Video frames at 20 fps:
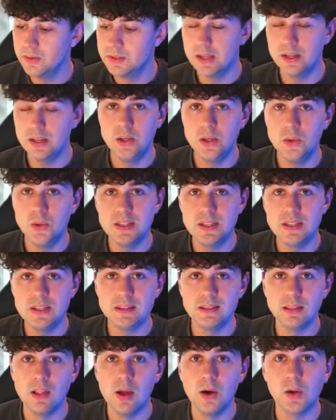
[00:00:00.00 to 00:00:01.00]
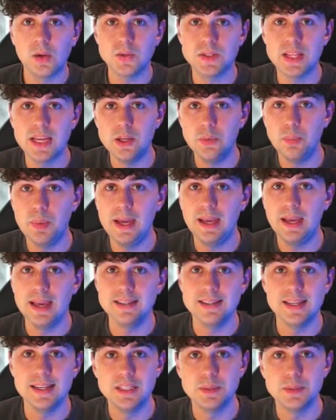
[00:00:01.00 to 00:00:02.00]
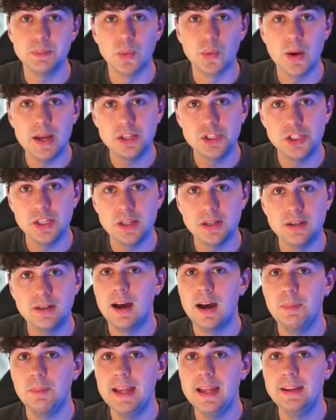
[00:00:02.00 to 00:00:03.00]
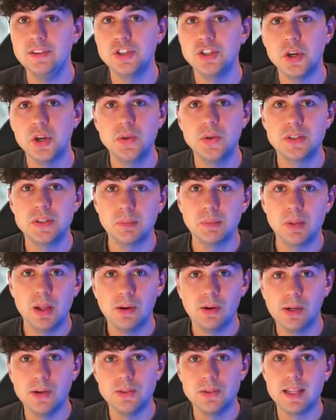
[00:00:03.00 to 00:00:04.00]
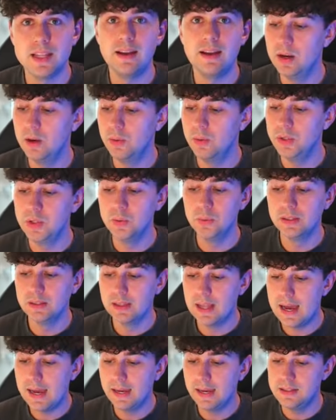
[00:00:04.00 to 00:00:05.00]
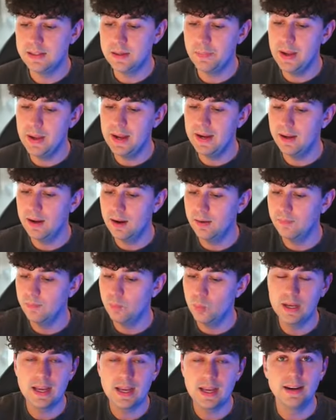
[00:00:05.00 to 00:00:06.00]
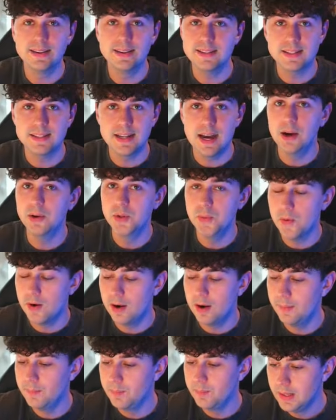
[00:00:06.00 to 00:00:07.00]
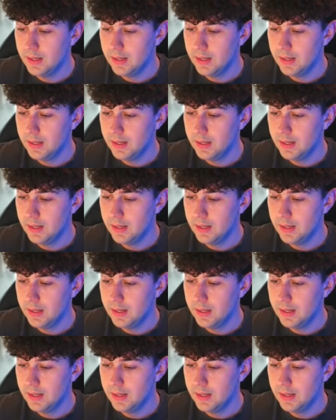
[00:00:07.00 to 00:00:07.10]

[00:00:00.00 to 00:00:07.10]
It's gonna use these logos that you pick as inspiration and show you some logos that you would like depending on what kind of style you want.